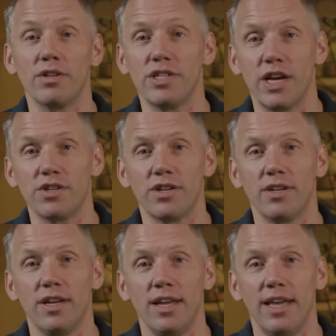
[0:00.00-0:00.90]
Recession
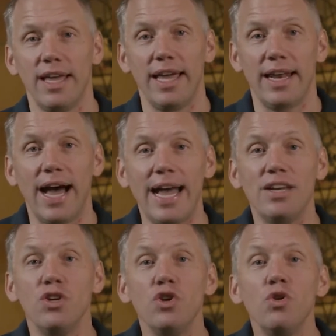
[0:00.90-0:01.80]
and I
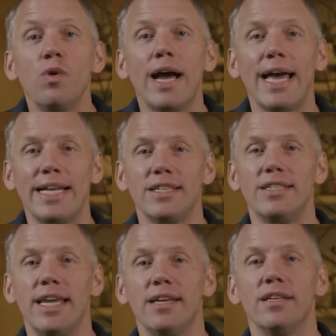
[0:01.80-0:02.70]
knew I had to
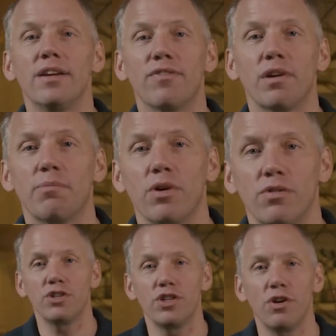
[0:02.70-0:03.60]
take a different
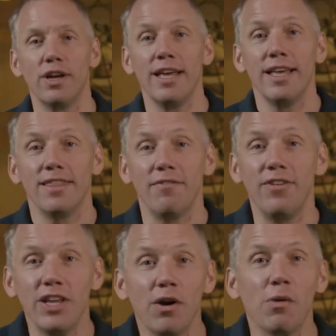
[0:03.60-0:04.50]
approach. So the
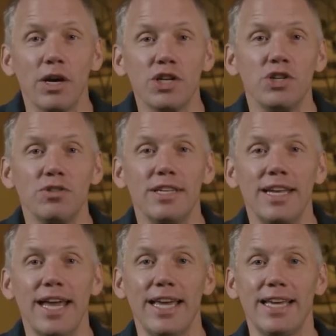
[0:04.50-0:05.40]
video I wanna to shoot
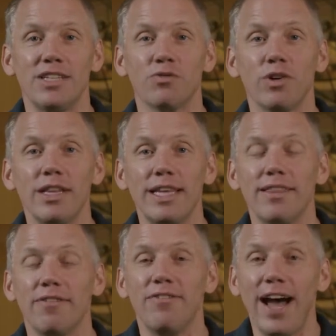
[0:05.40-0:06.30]
today is really
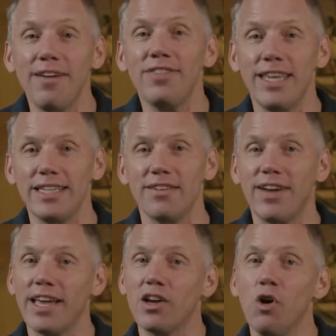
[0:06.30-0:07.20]
the five things, if
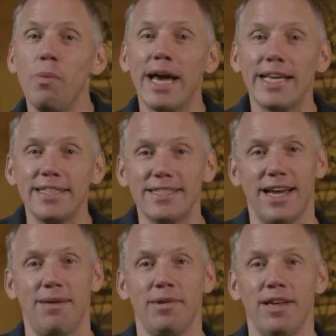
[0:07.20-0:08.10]
I could go back in
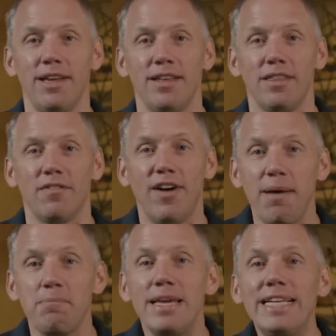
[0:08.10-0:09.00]
time, the
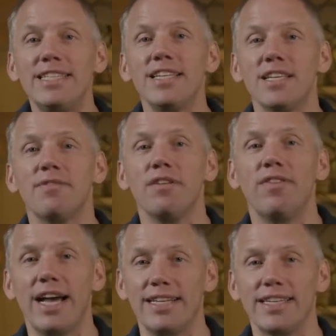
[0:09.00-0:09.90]
five pieces of
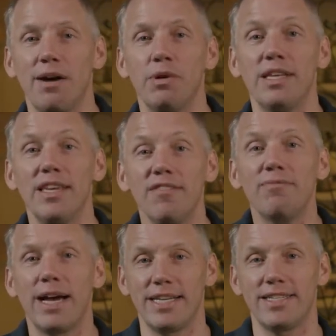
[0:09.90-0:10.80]
advice I would
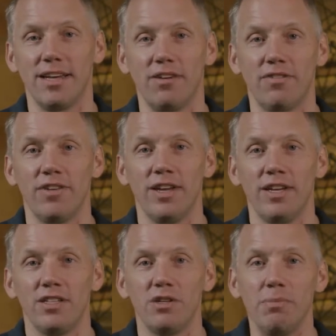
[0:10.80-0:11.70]
give myself
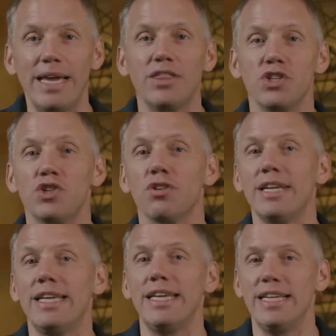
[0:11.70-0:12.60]
to make the
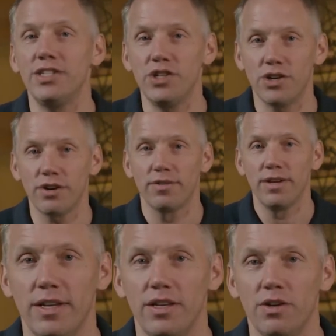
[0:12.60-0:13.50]
journey easier.
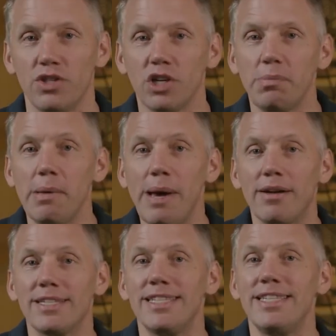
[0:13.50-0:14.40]
You know, it took me
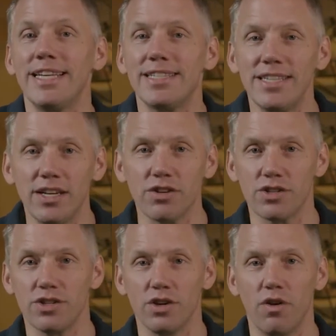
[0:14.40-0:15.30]
about six
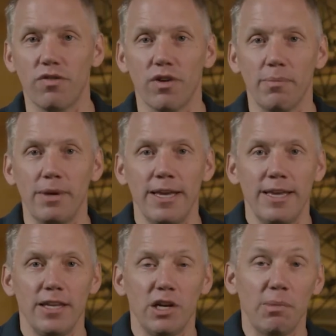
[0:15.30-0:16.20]
years to go from,
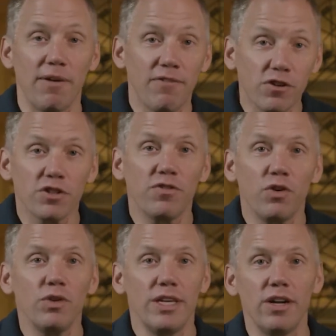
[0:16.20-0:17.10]
you know, my first
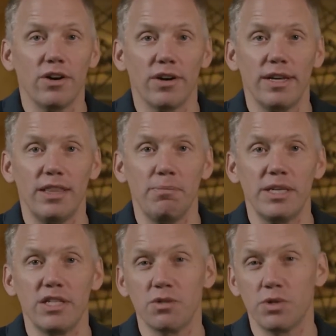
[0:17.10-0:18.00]
full year in the
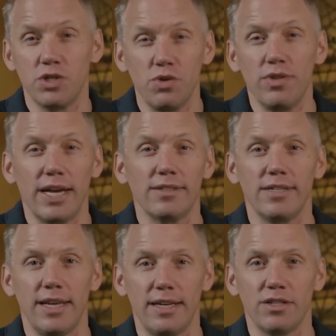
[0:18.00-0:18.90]
business was
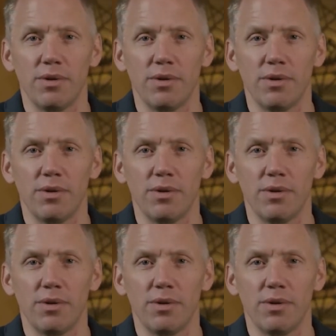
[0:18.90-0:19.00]
2008.